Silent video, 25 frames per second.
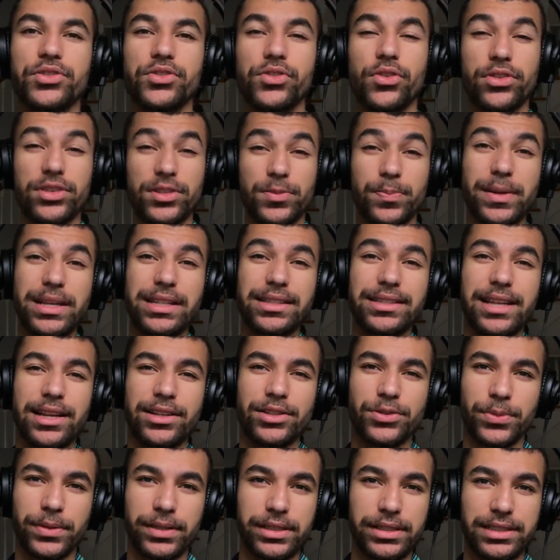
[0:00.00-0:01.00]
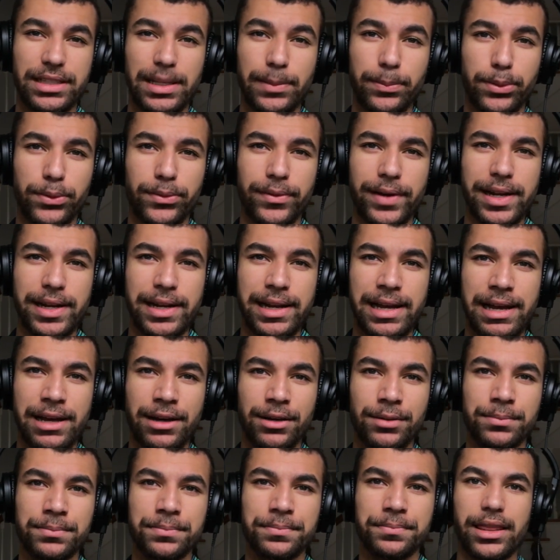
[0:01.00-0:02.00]
So this beat sounds really simple right
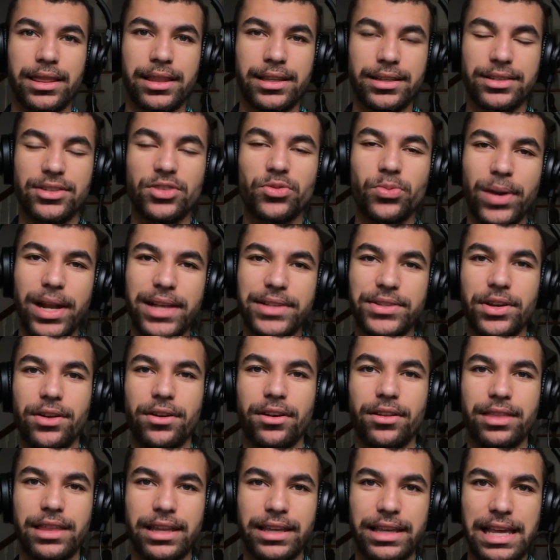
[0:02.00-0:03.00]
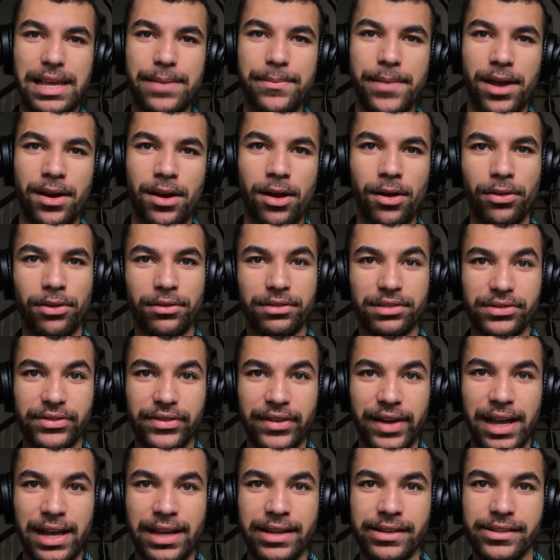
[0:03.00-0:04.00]
now. This is when I started thinking about all those
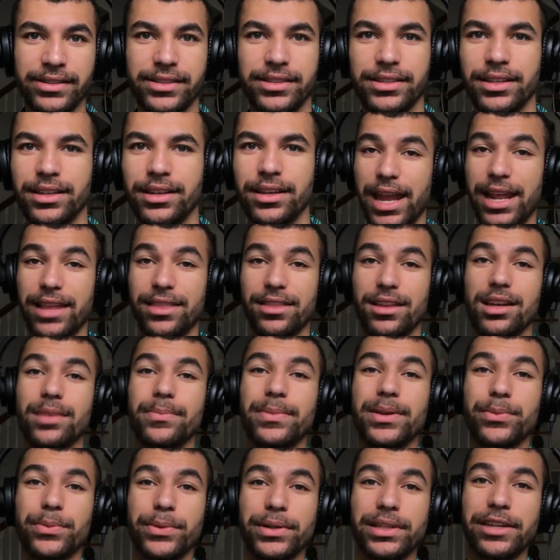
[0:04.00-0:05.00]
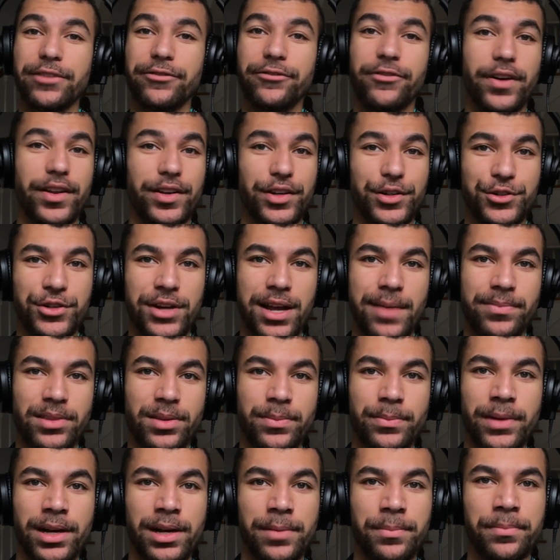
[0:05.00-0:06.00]
vines, and I thought it'd be really fun to chop
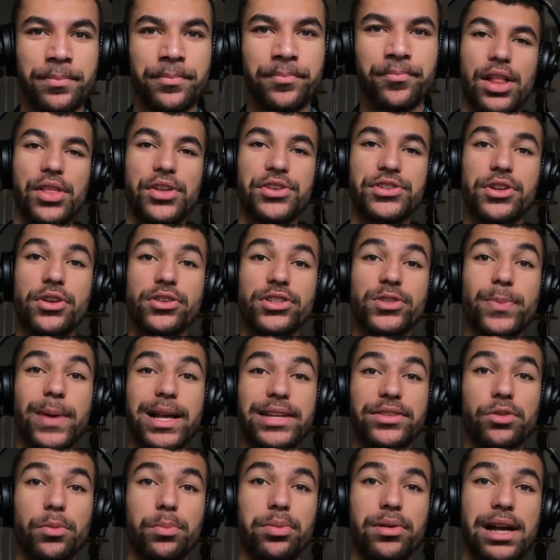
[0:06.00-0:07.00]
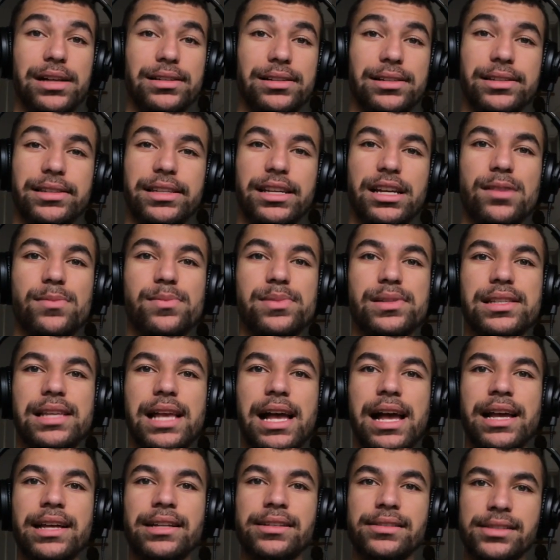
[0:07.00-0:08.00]
them up. There's no special process here
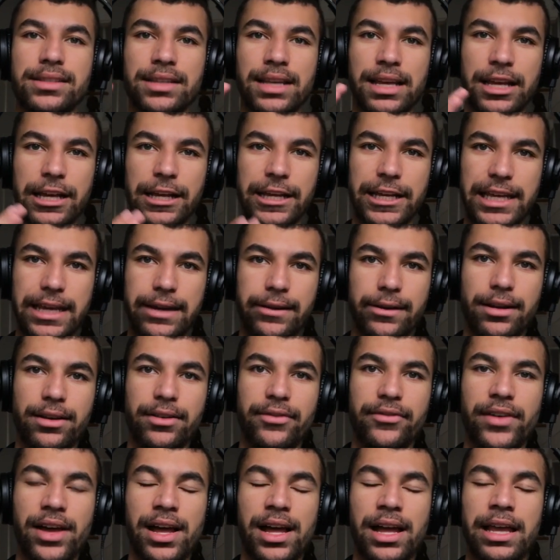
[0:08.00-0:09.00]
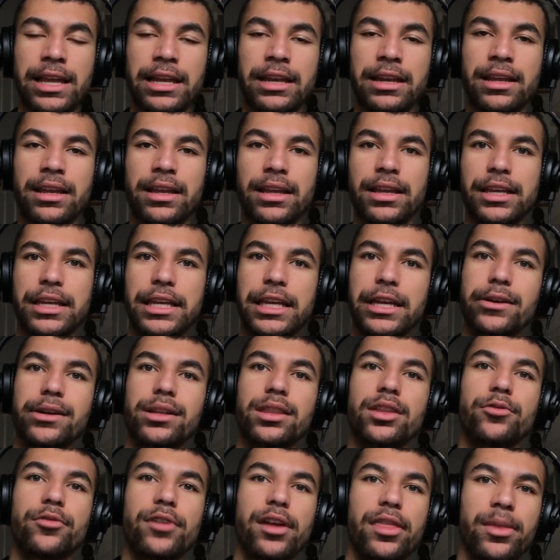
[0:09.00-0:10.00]
besides hearing a vine, hearing
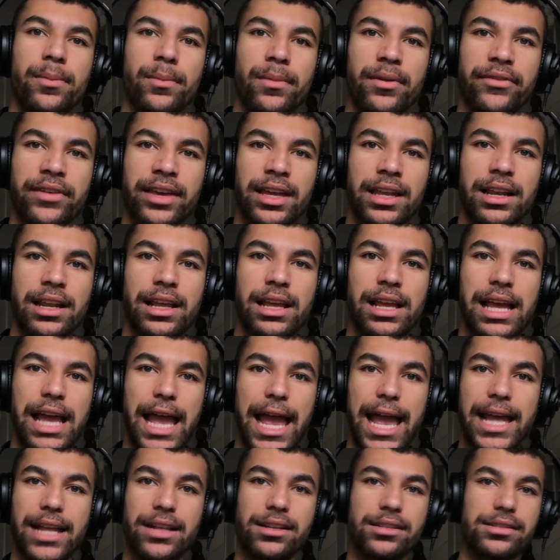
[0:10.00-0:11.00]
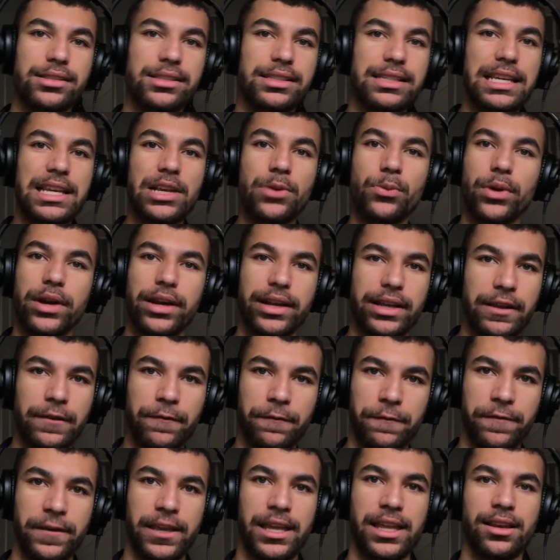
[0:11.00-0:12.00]
the rhythm of it, and seeing where it can
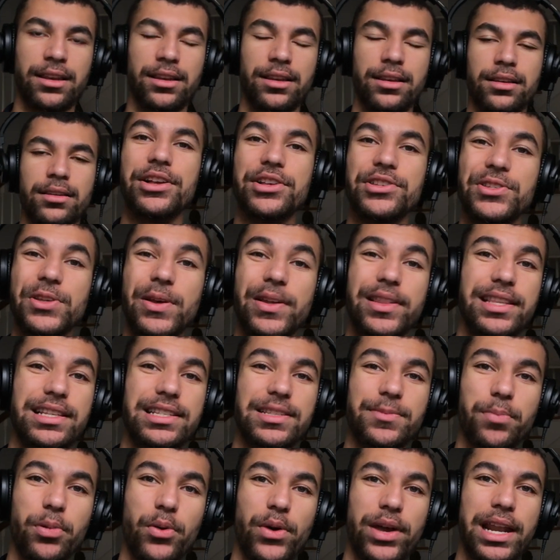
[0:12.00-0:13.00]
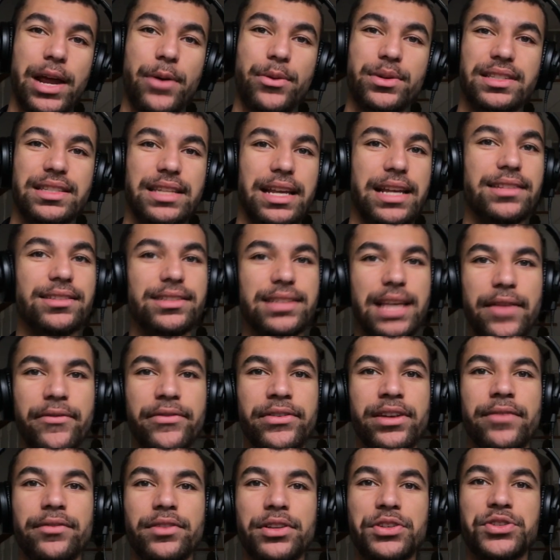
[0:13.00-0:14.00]
fit. So at this point, I would say it's safe
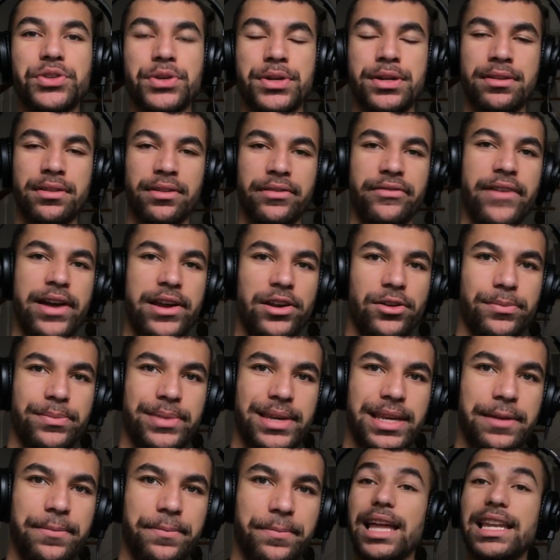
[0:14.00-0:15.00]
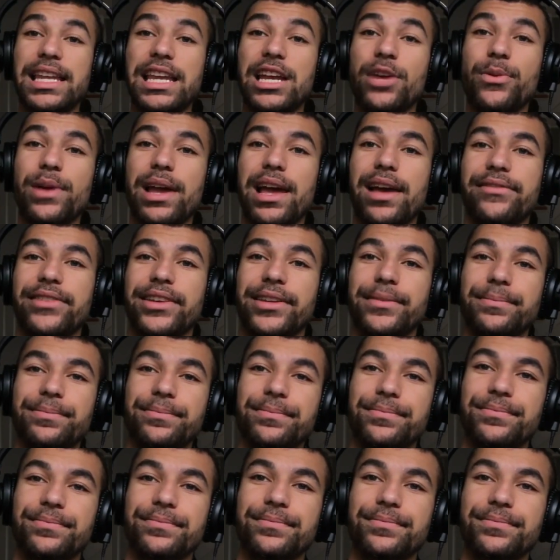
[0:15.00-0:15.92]
enough to show you the final beat. And here we have it.